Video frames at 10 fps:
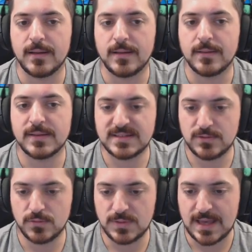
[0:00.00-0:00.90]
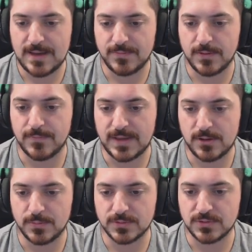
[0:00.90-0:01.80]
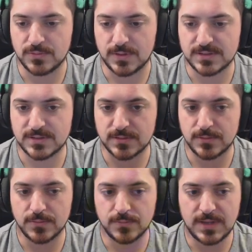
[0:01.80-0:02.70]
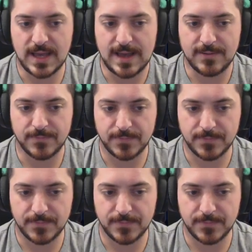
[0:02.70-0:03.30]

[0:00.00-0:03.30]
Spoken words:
let's see who we have available to us. We have